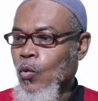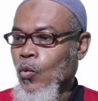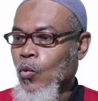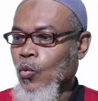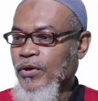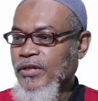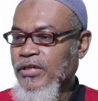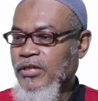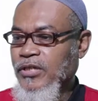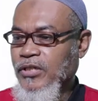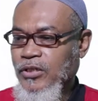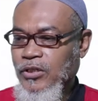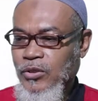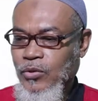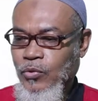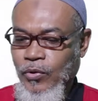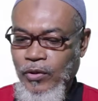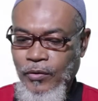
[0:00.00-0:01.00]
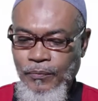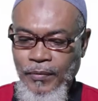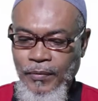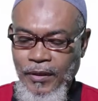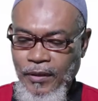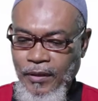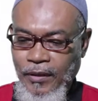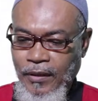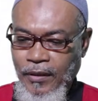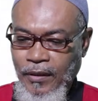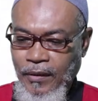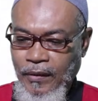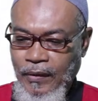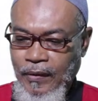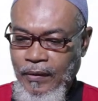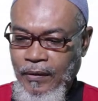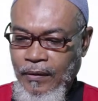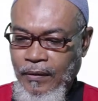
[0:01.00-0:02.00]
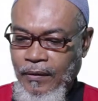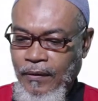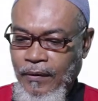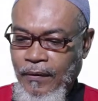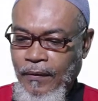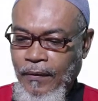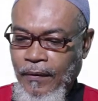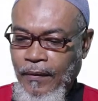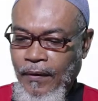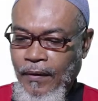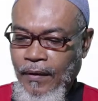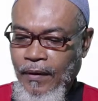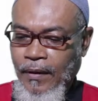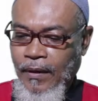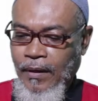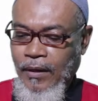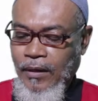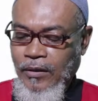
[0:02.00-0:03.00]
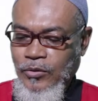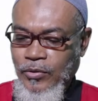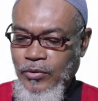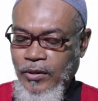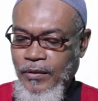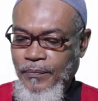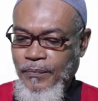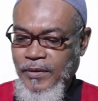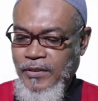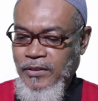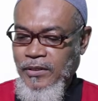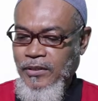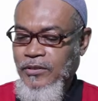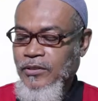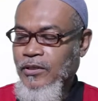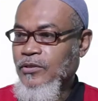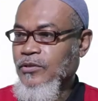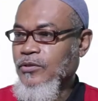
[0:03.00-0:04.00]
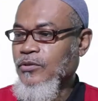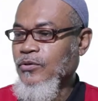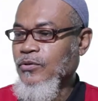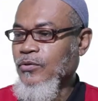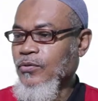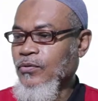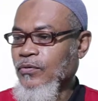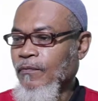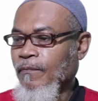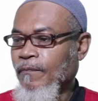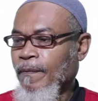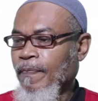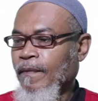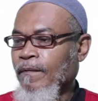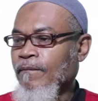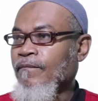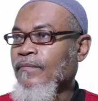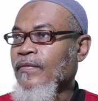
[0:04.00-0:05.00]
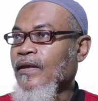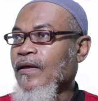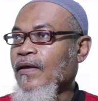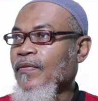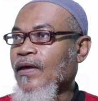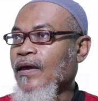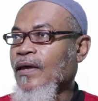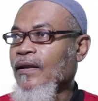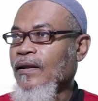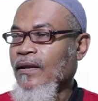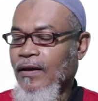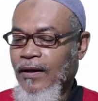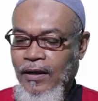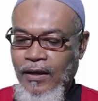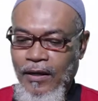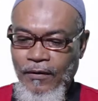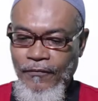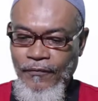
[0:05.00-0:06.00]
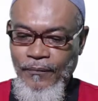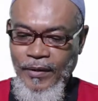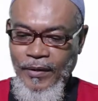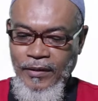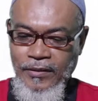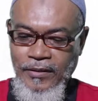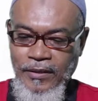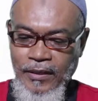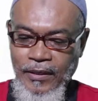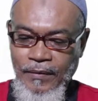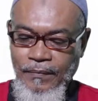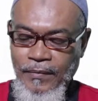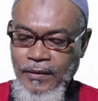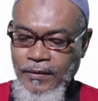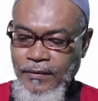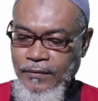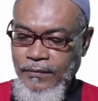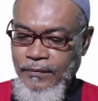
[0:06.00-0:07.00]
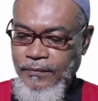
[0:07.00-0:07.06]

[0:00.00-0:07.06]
which will be actually %u, and then I'll have my tab,